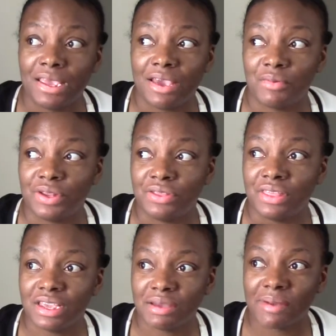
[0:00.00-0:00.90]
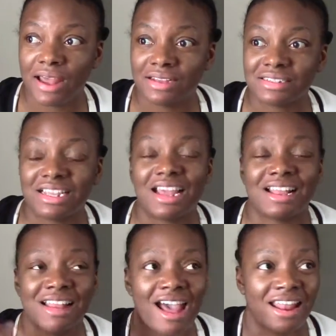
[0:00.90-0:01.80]
And when you think about it, I was like,
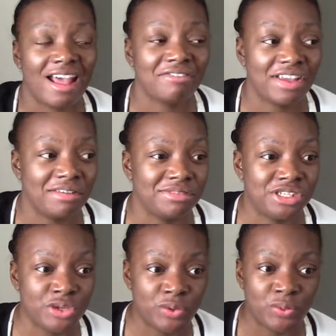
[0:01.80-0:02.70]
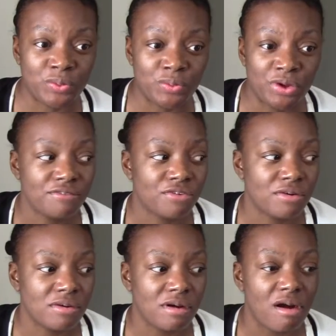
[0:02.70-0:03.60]
I'd have to have 2
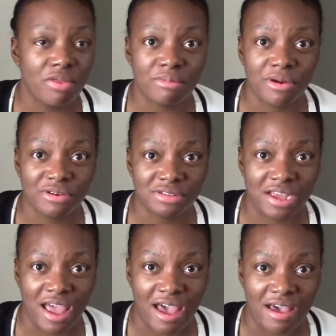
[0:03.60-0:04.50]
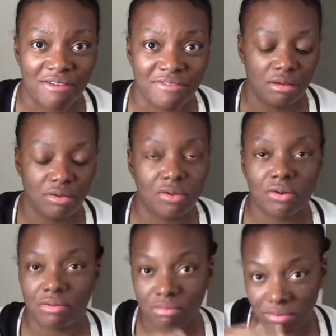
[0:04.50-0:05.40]
for all the markers I have,
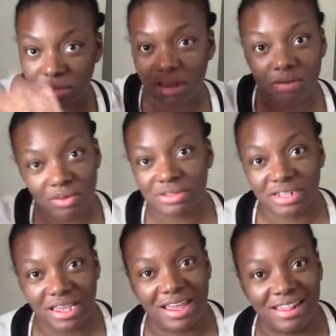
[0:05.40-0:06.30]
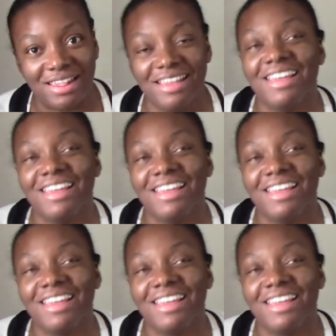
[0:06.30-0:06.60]
or that I want to get,